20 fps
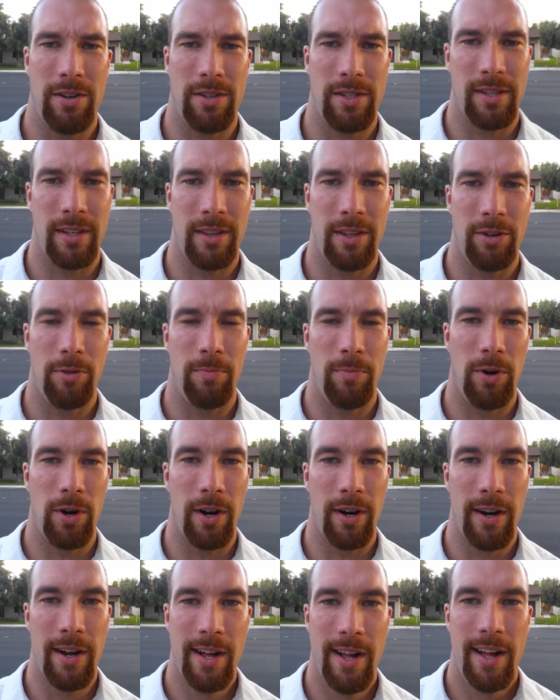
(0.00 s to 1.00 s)
Henderson a little
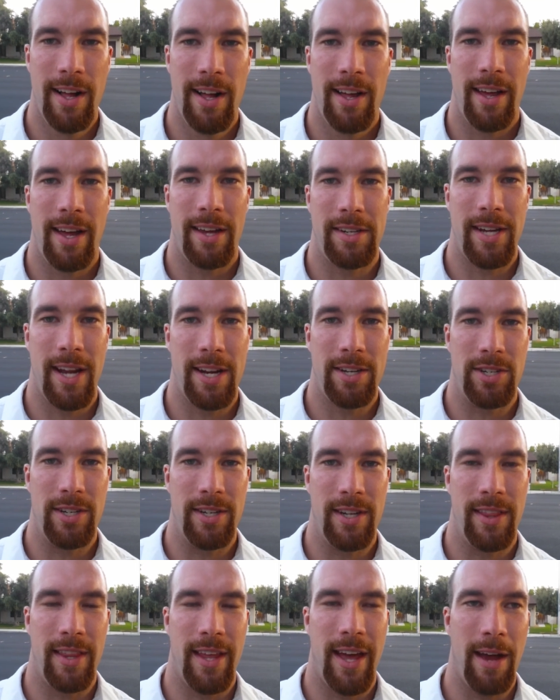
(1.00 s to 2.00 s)
more
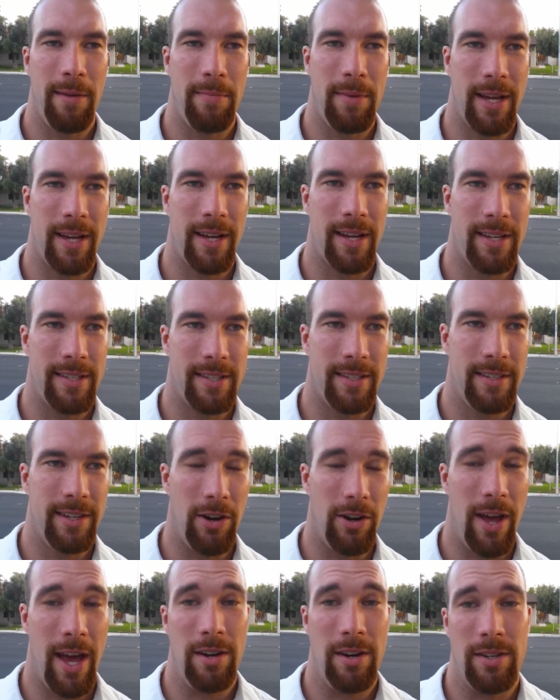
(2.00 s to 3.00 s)
attention in that because,
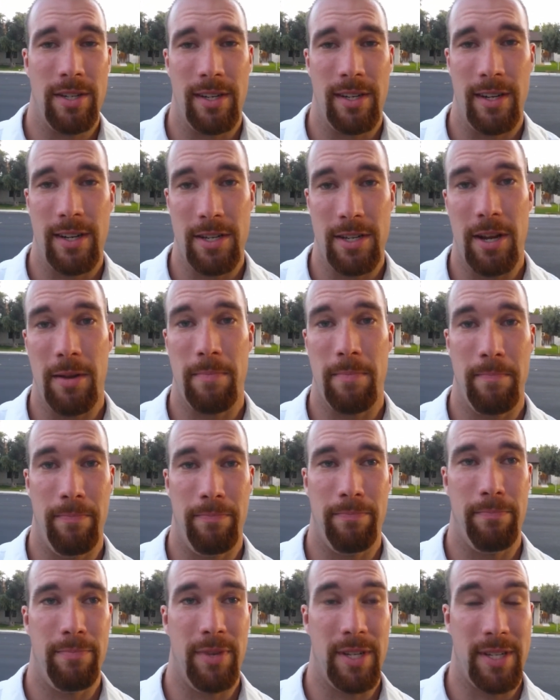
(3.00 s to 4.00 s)
you know, Henderson is the
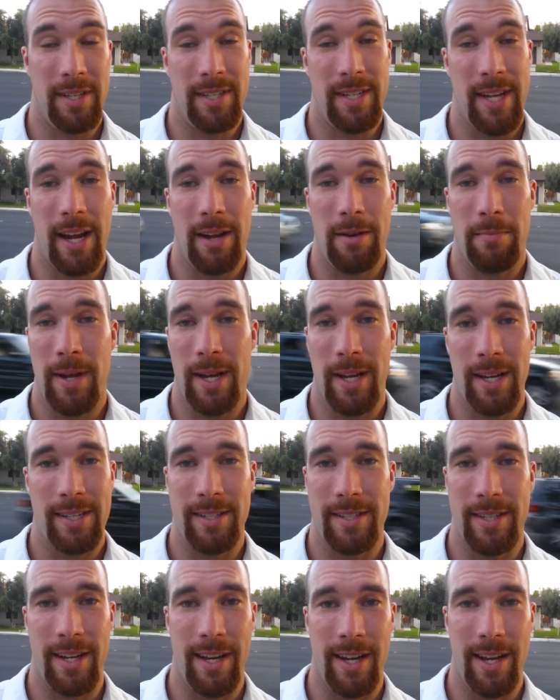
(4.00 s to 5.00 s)
second
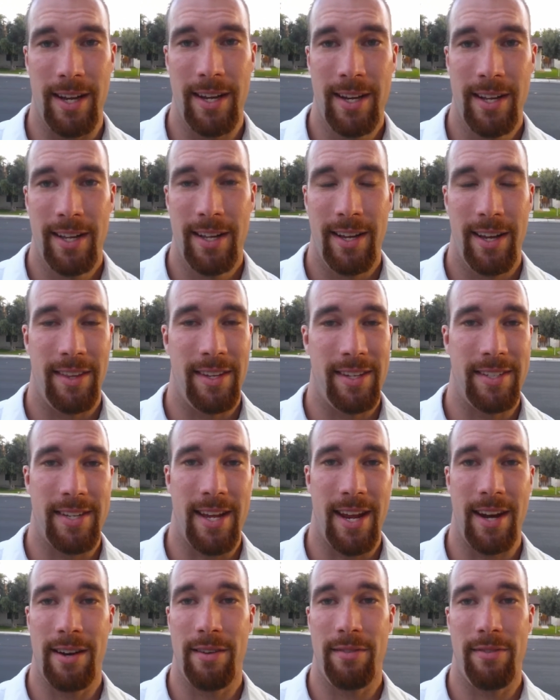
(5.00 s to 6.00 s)
biggest city in the
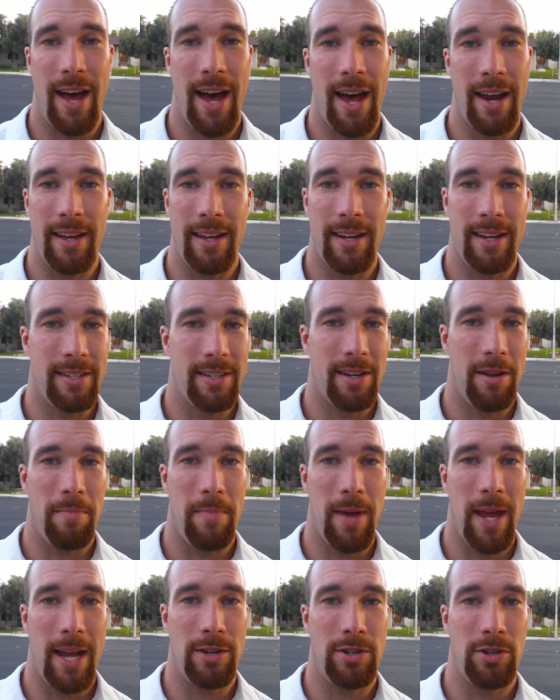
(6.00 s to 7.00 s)
state of Nevada. It is a
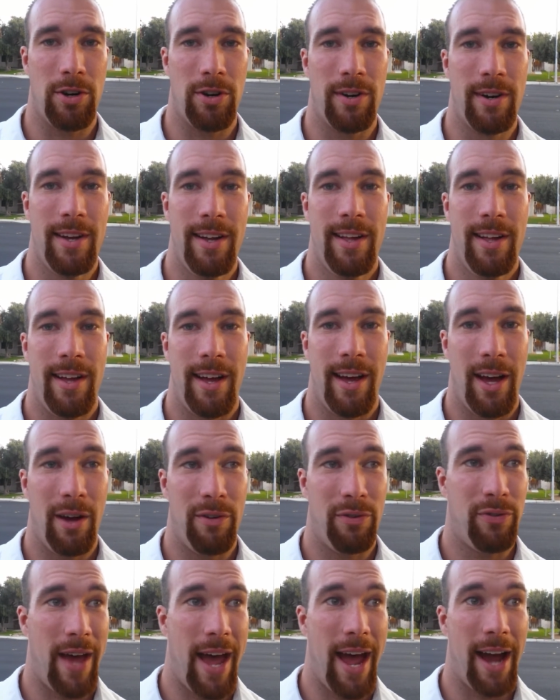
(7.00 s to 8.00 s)
major
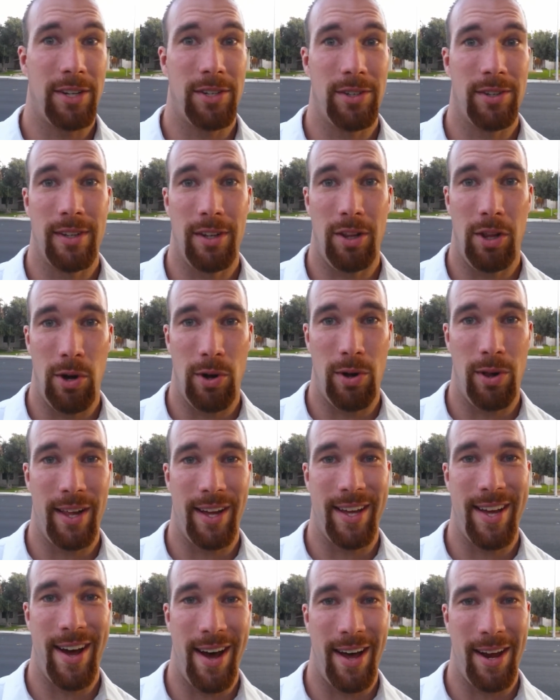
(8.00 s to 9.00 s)
factor in the local
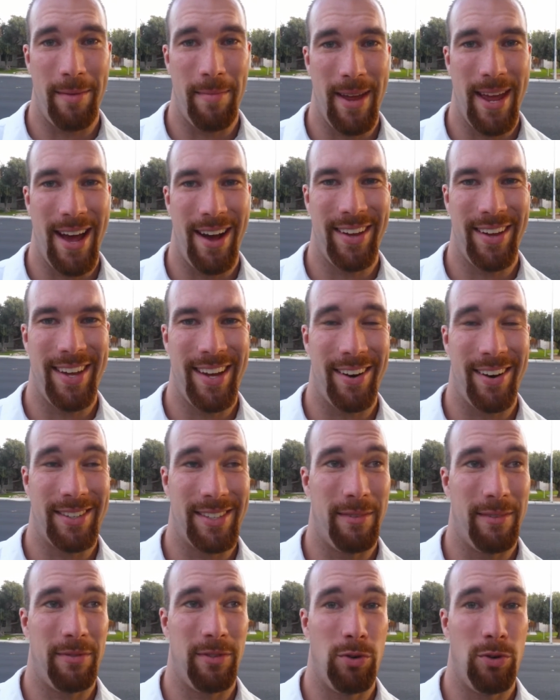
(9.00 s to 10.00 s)
economy out here.
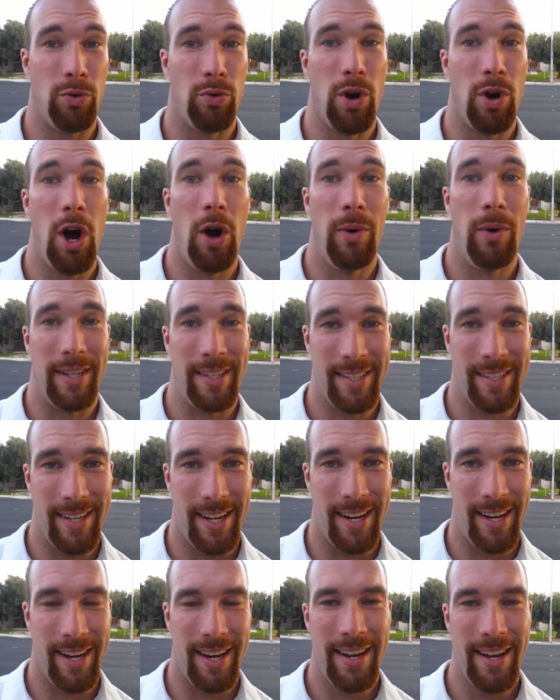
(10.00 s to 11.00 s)
It's a growing
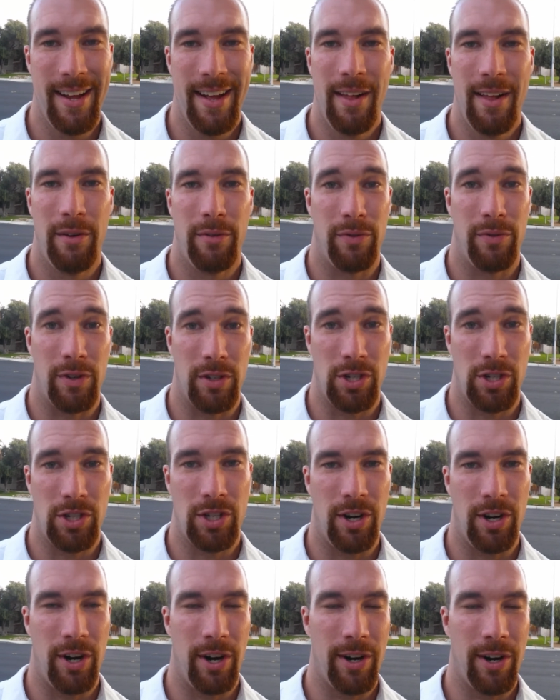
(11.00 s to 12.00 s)
city for
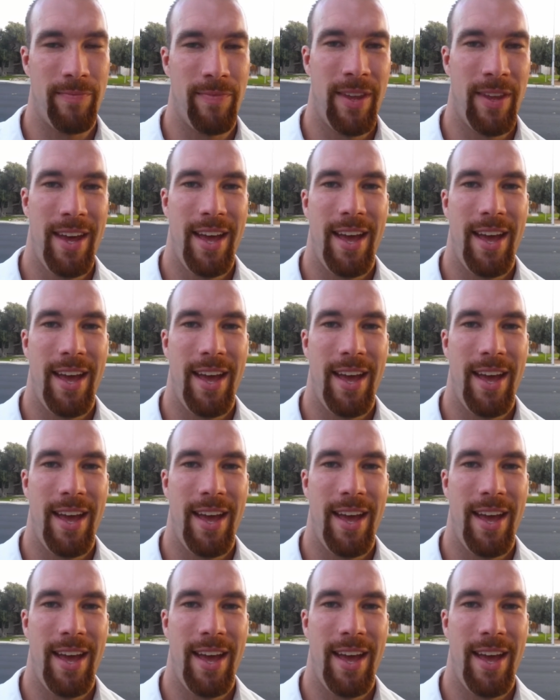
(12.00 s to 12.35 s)
sure.